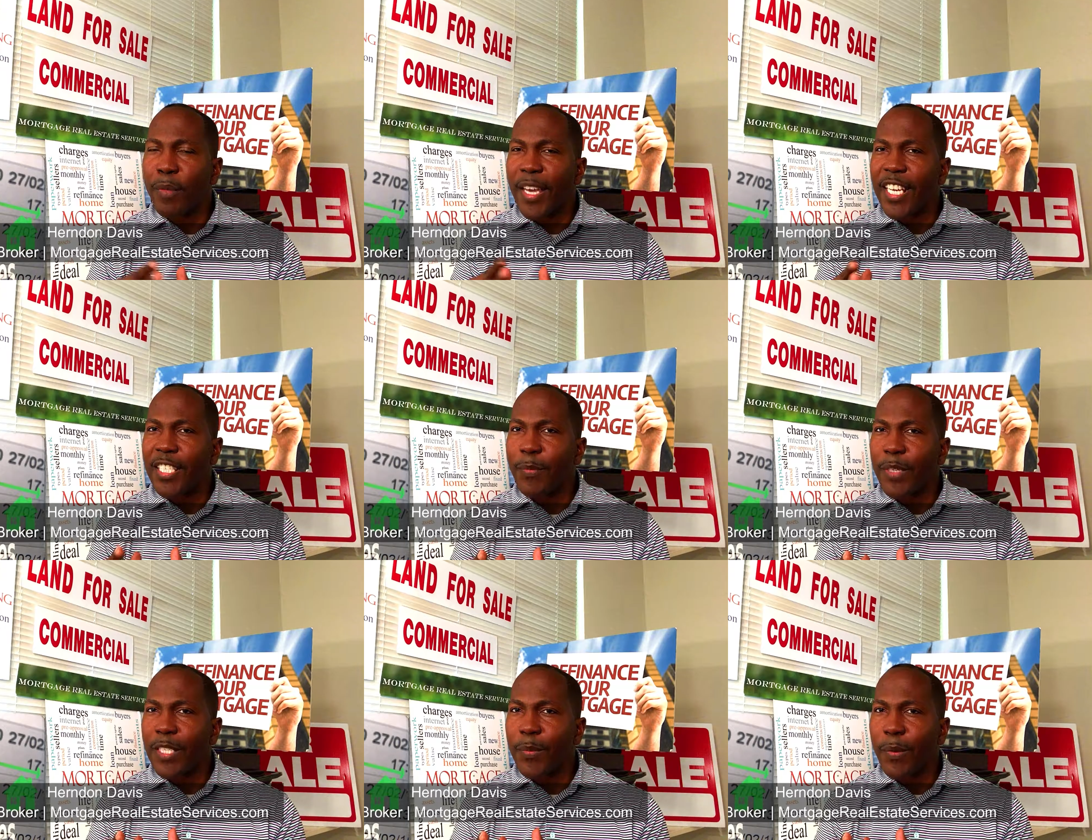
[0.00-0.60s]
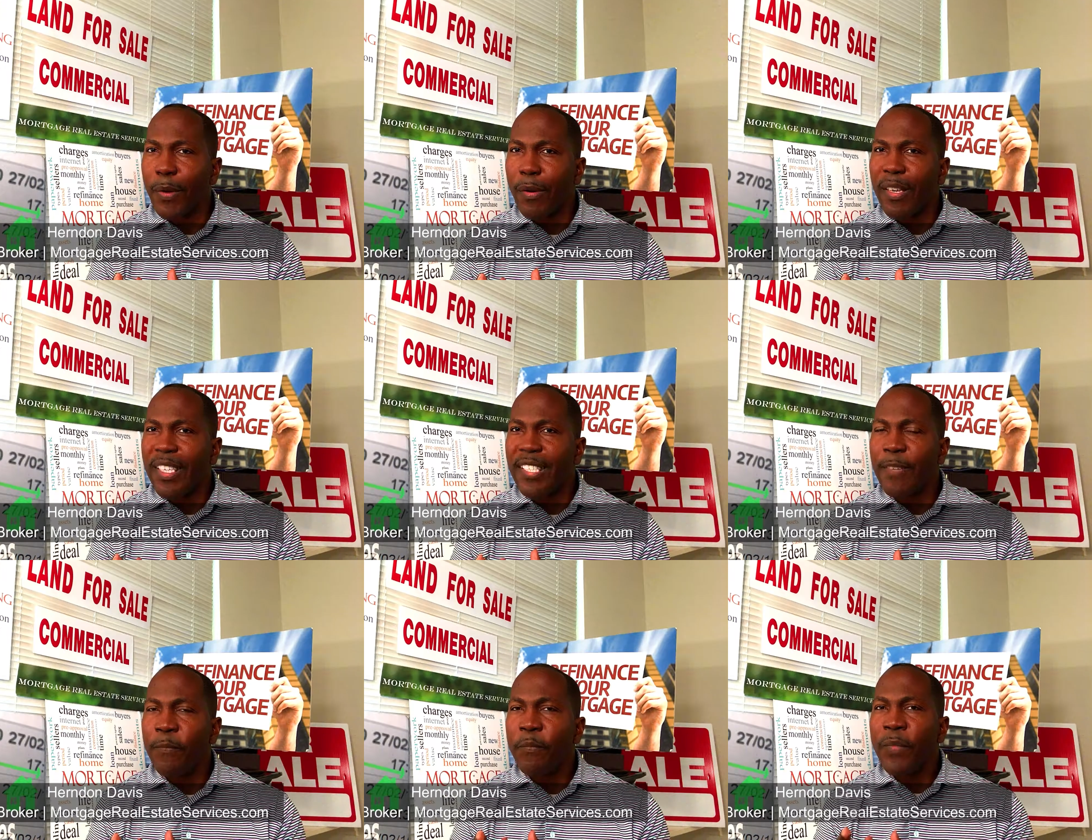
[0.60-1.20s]
management
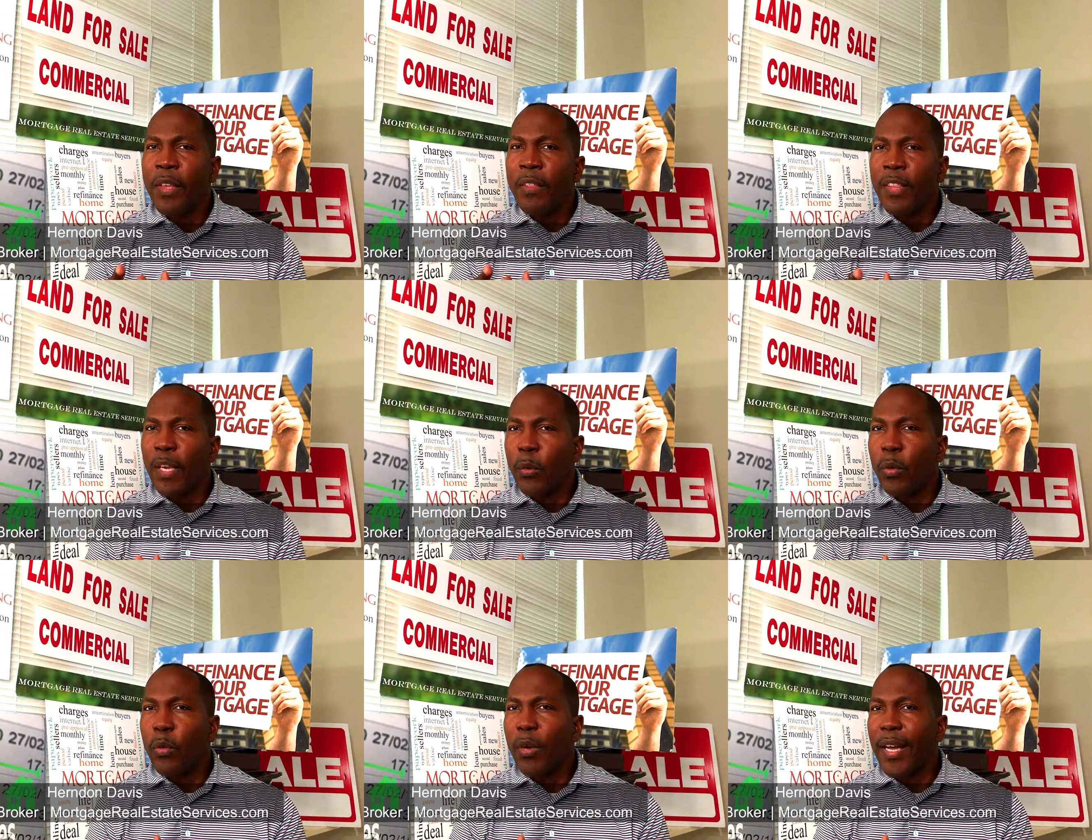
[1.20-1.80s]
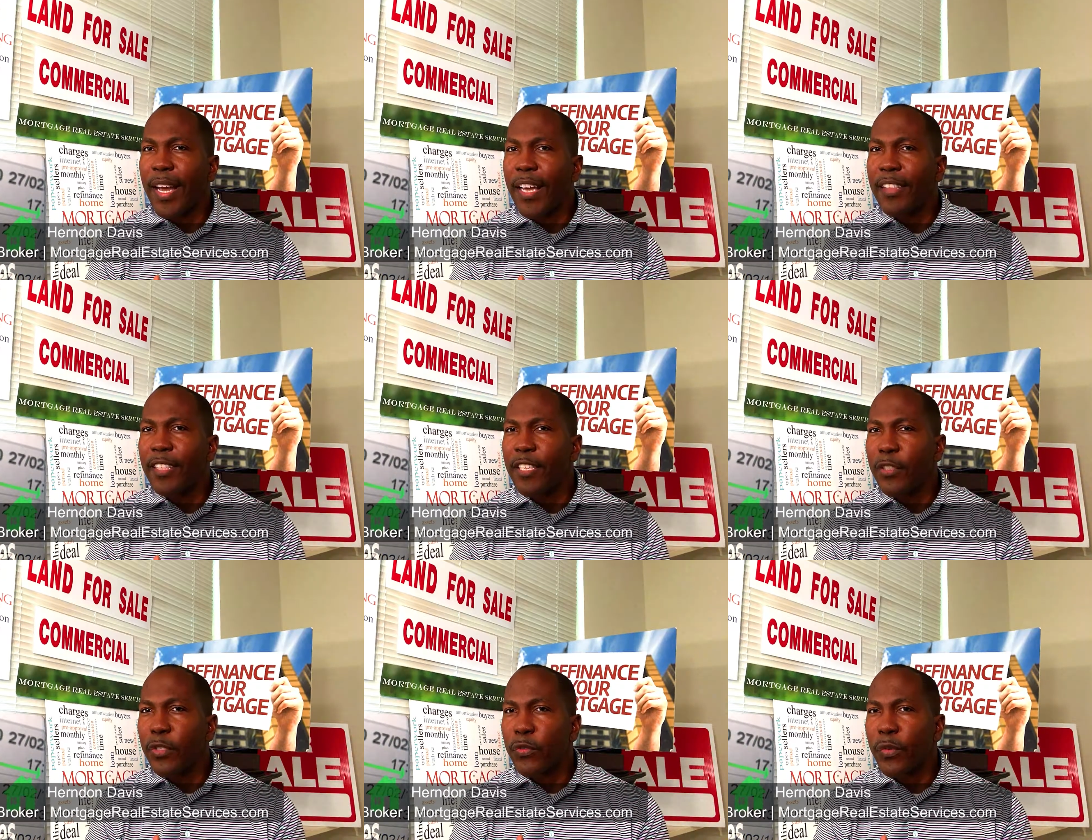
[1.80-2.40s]
experience, they will hike
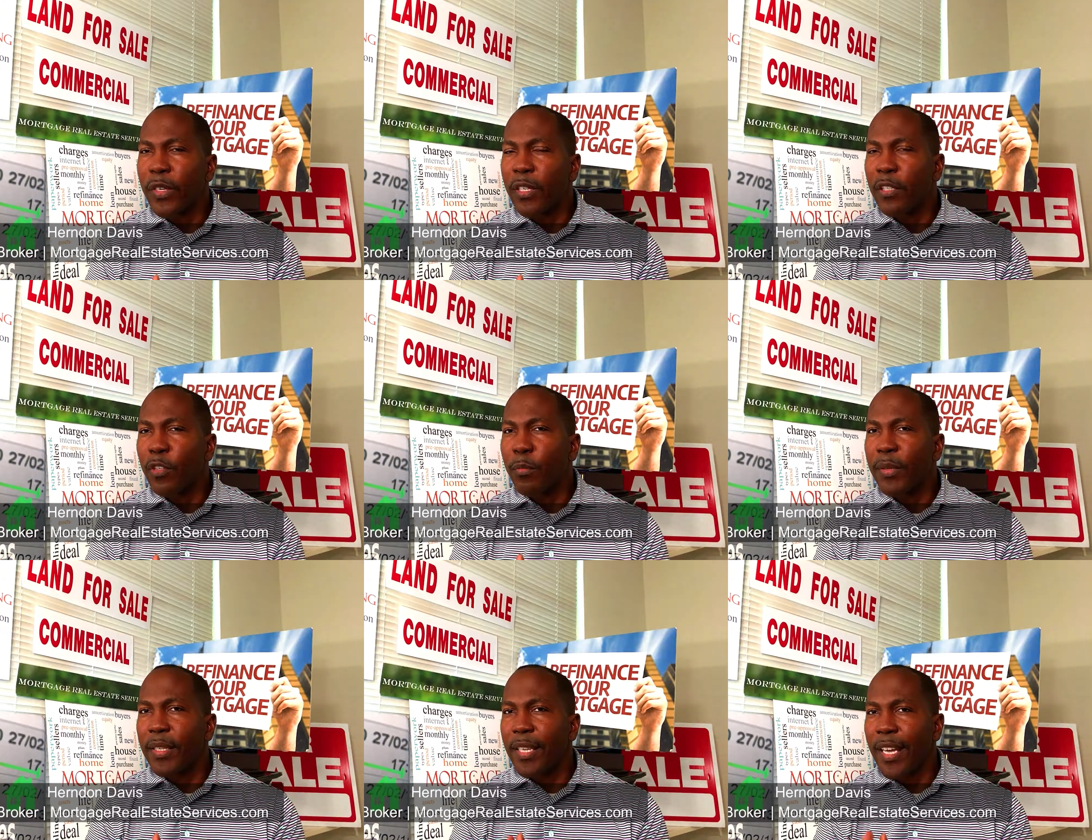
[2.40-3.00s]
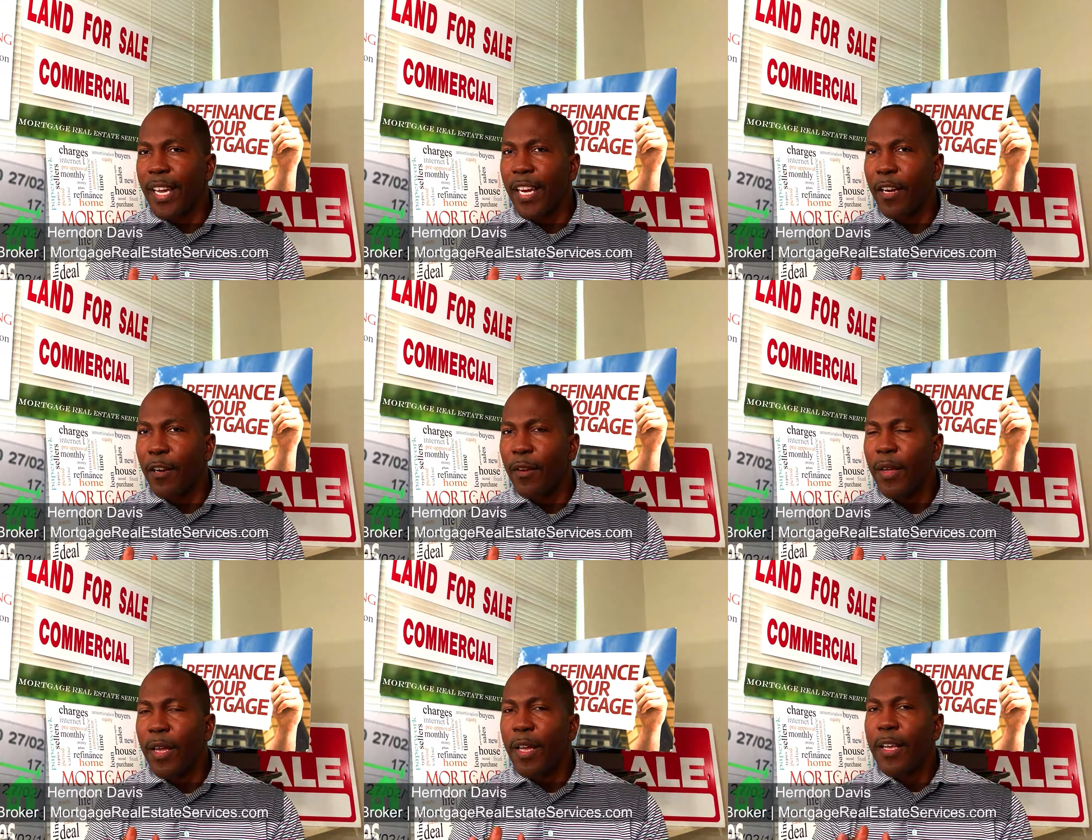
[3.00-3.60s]
the interest rate a little bit
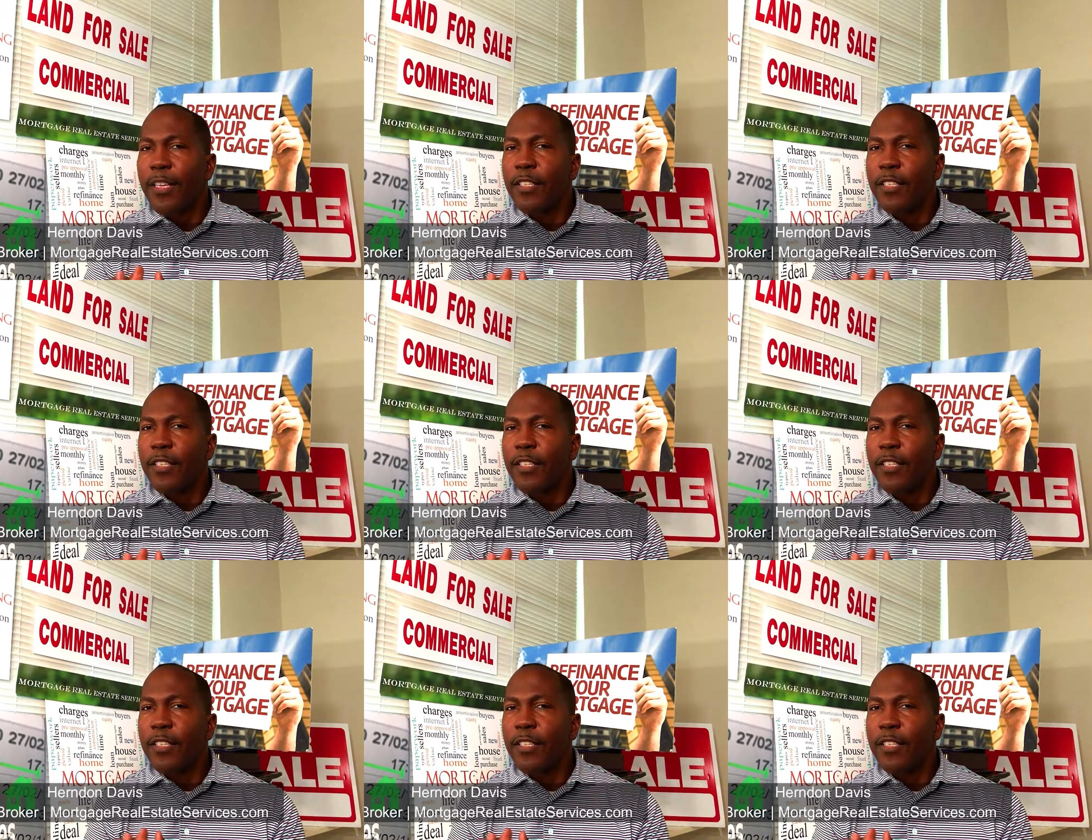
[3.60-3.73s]
higher.